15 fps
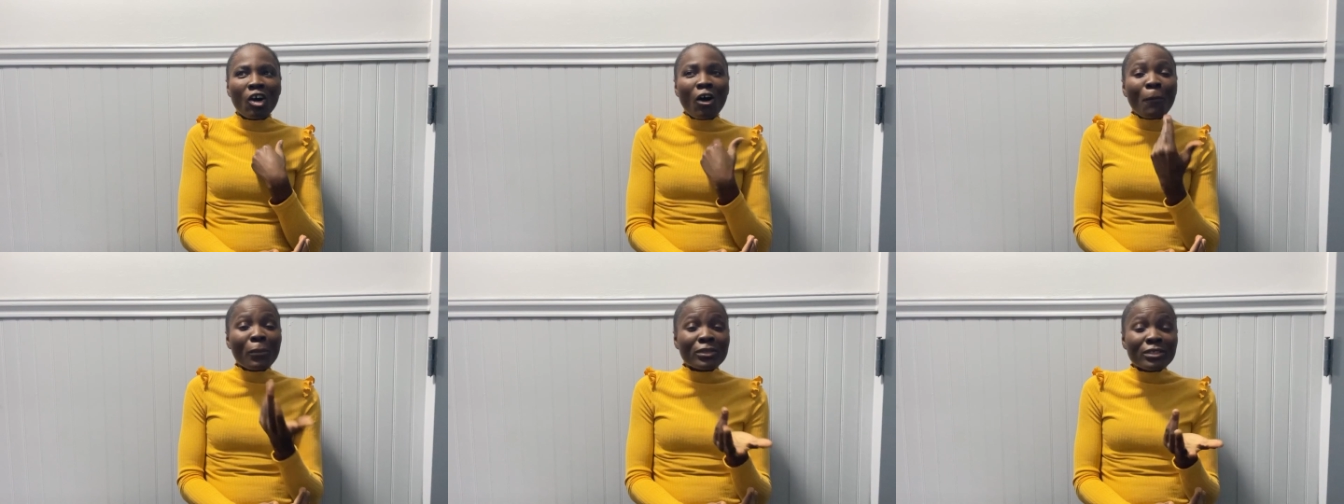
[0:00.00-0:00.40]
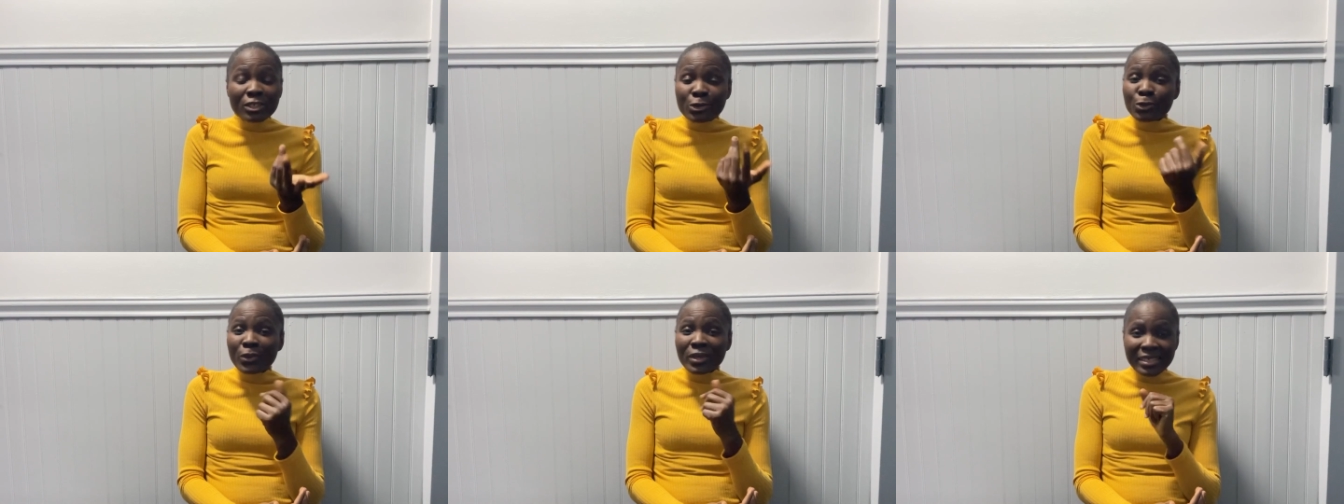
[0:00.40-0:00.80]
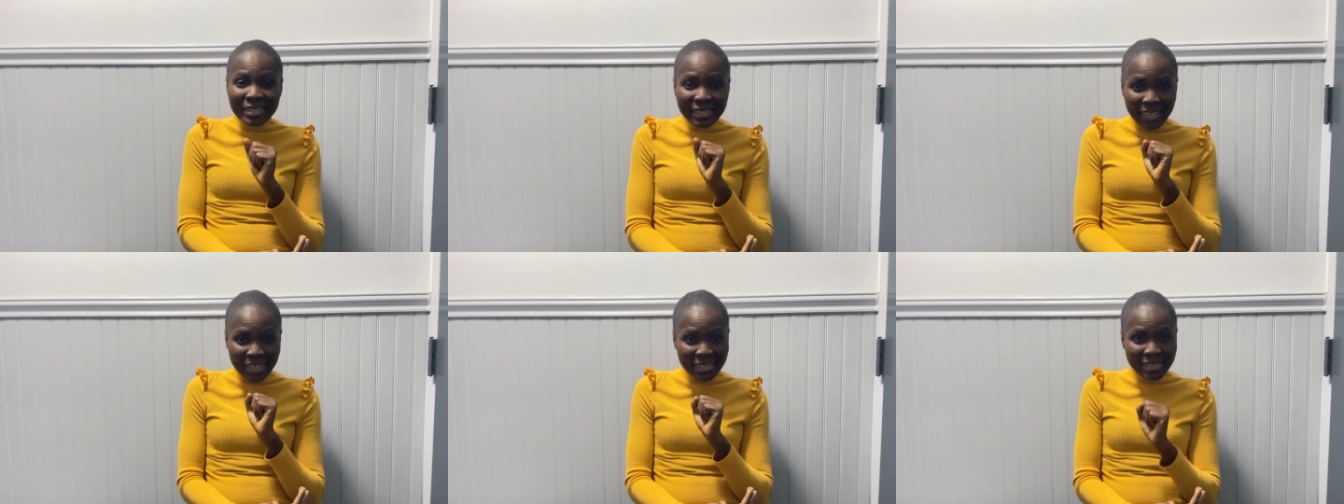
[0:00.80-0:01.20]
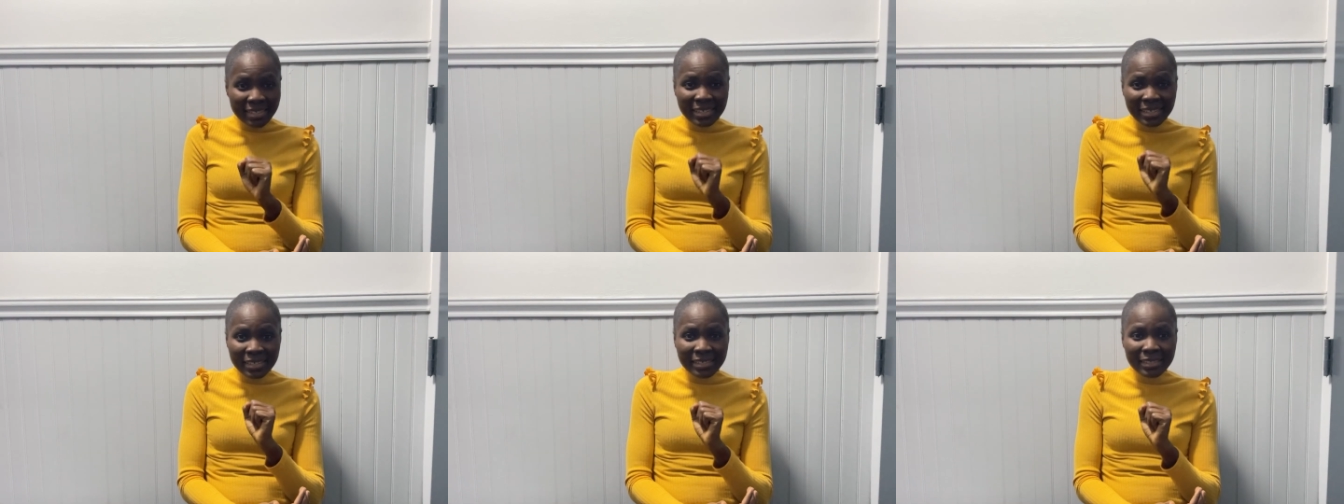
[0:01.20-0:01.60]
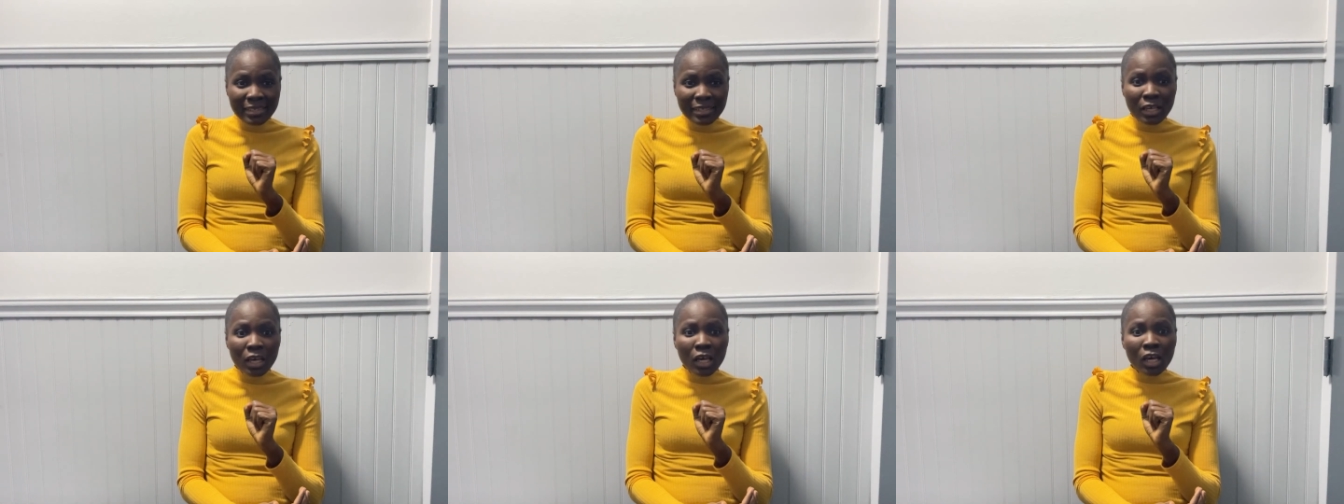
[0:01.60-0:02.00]
up until
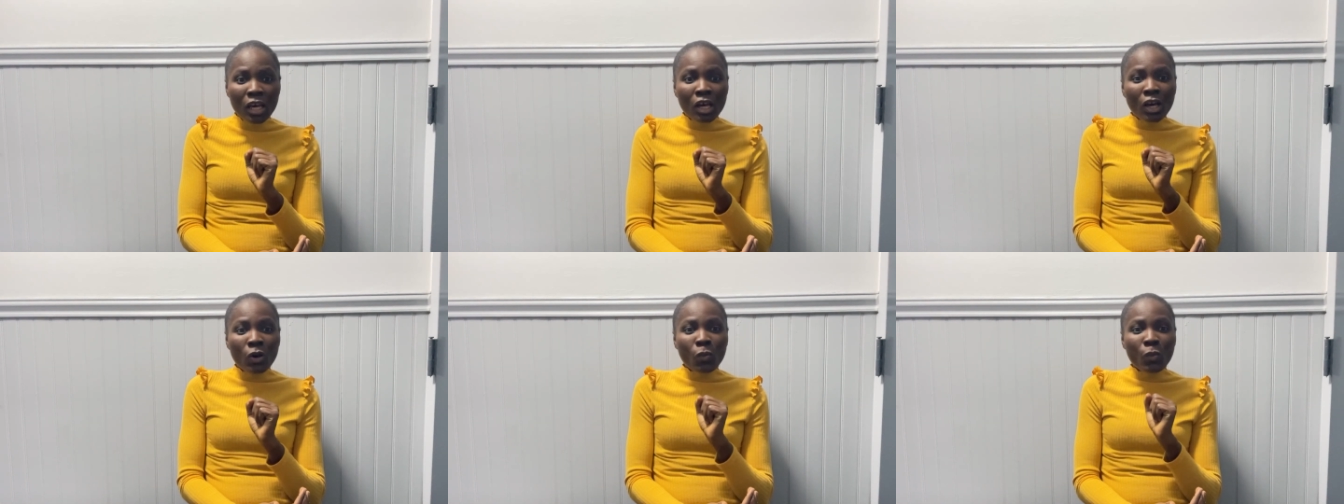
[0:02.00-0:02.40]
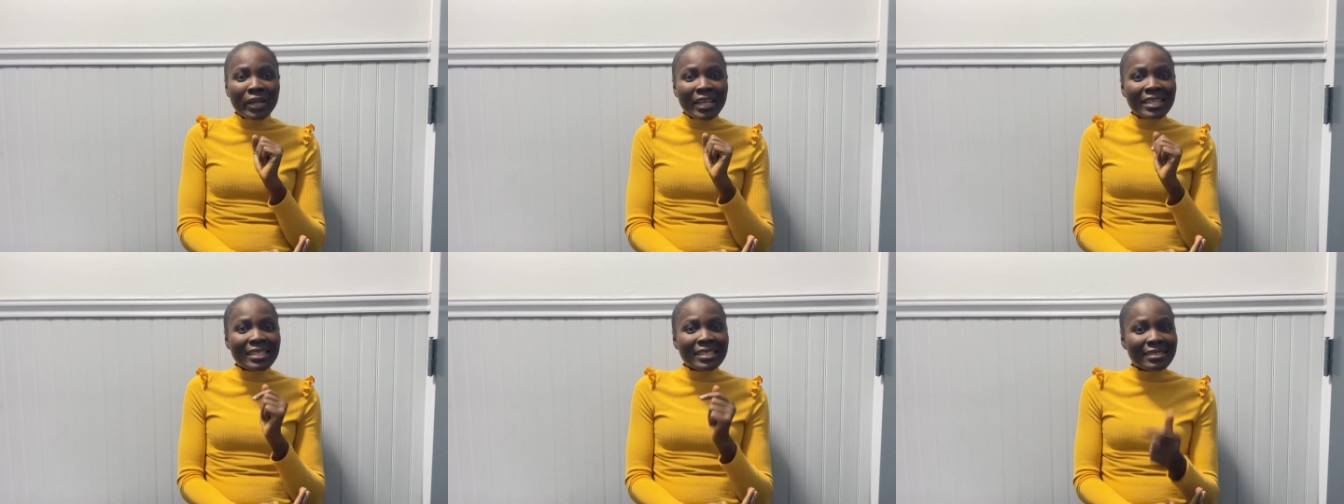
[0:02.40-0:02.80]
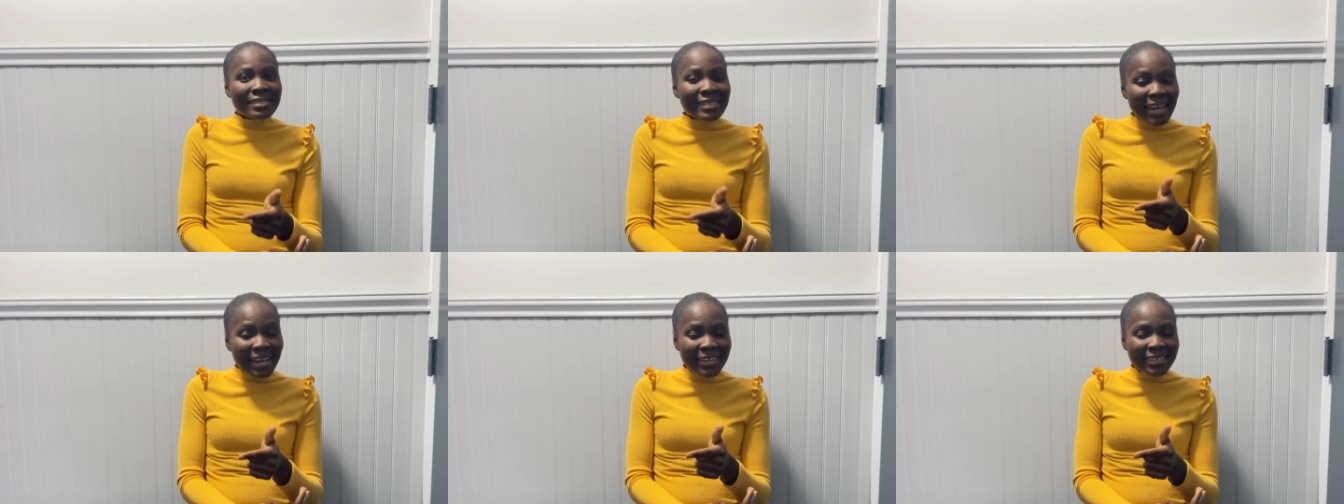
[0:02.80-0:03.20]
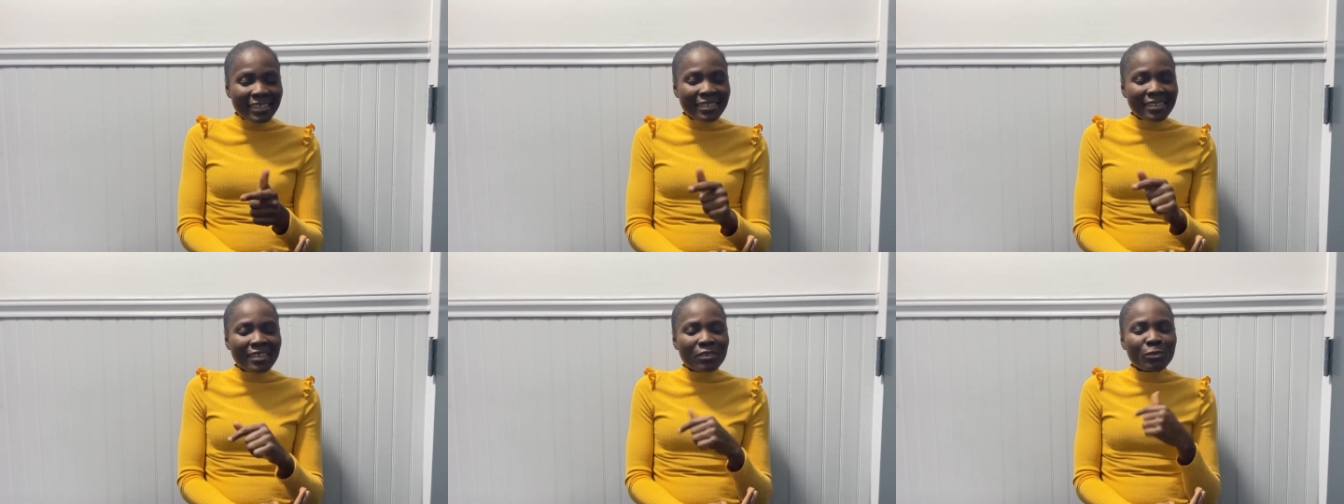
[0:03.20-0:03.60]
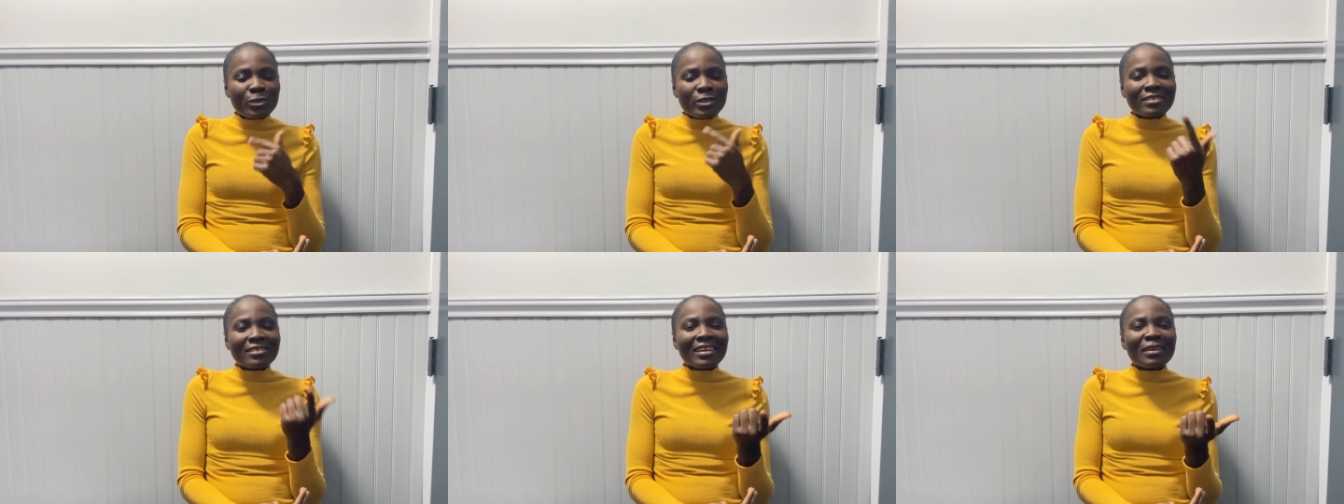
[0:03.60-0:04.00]
2019 when I decided that it
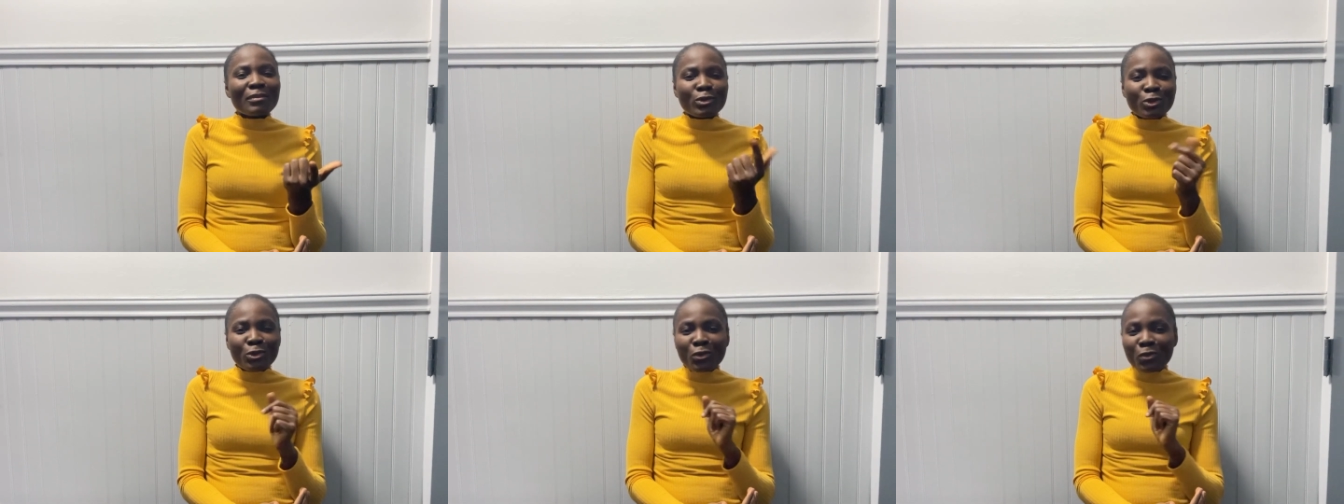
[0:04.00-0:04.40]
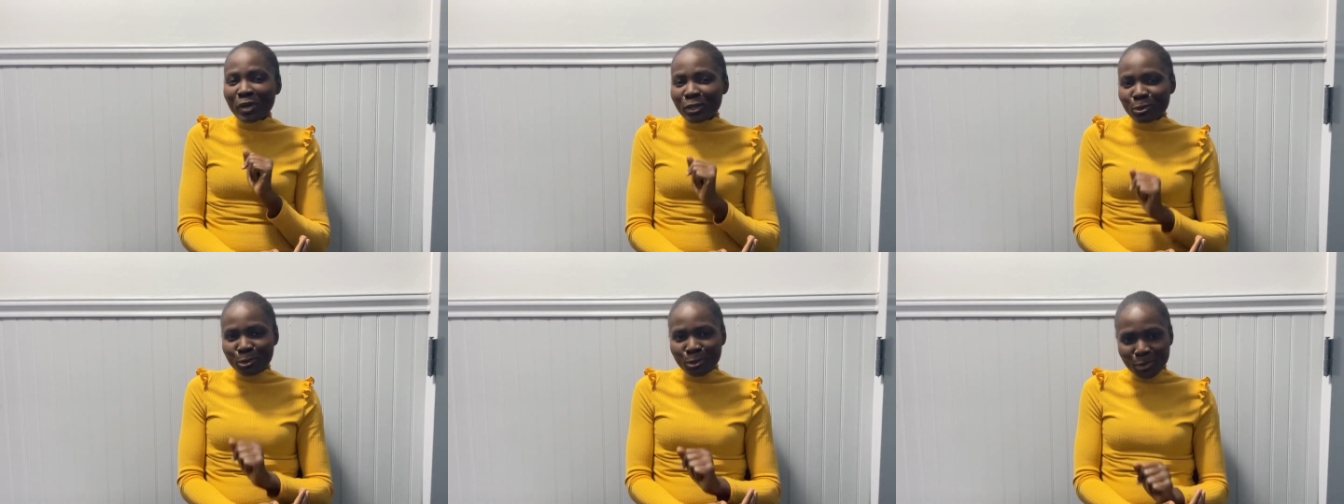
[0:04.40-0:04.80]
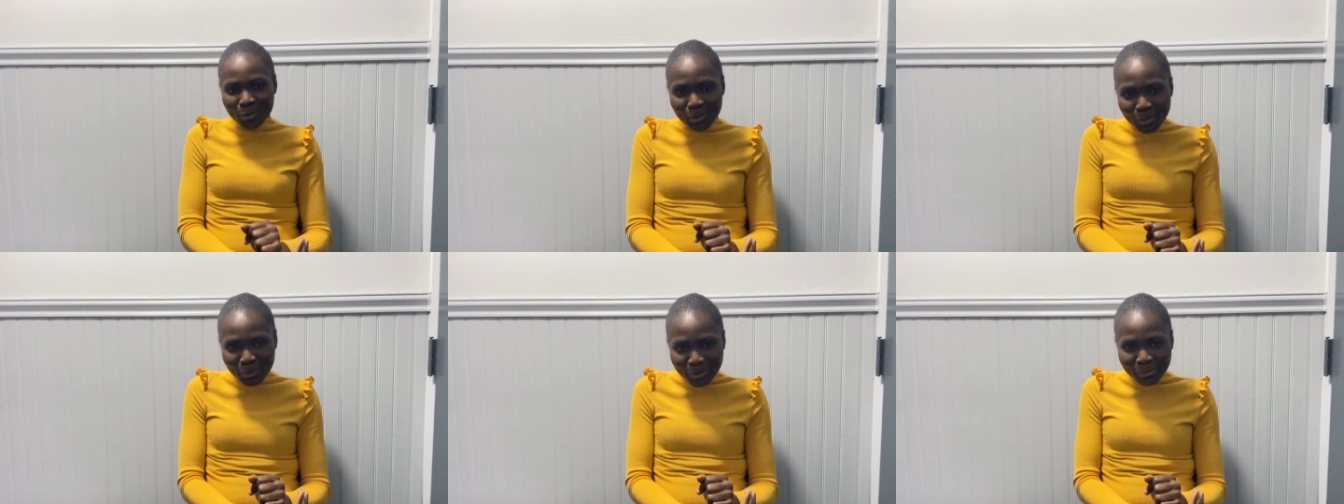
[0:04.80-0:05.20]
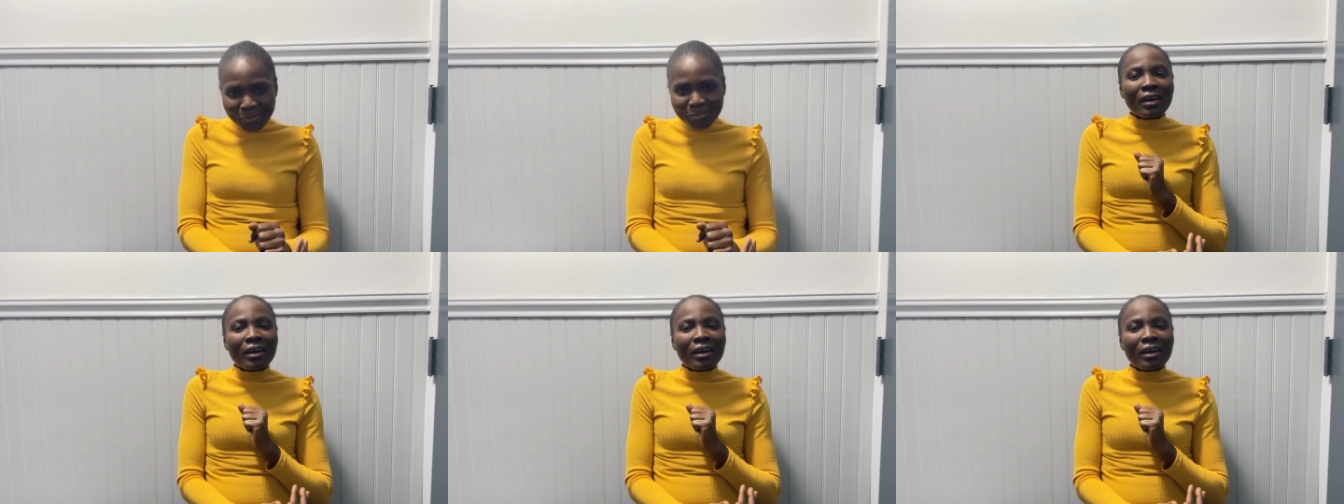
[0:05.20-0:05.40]
was time to go back to school.